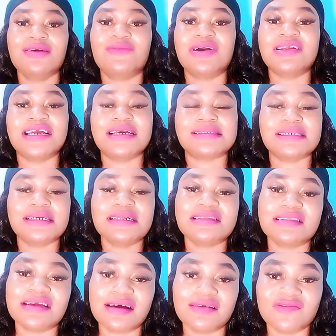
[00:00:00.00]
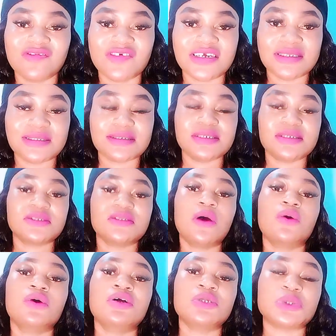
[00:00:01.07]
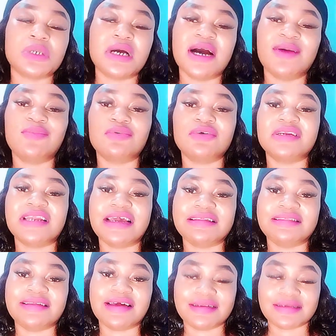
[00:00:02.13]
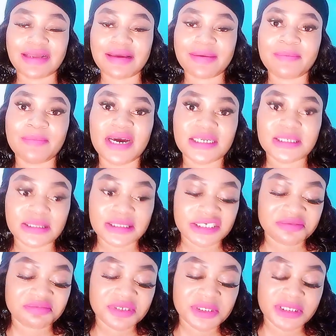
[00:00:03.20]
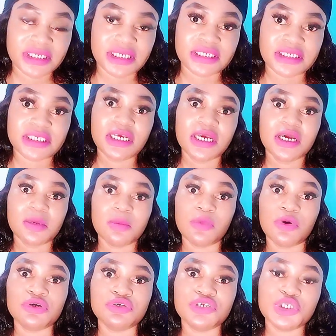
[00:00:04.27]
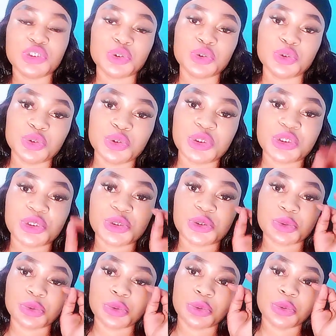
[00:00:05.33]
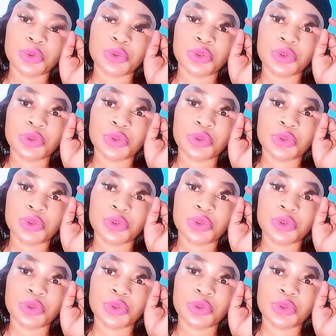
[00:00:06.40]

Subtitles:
When I say dark feet, it's not going to happen like that, like magic immediately, but you need to use it to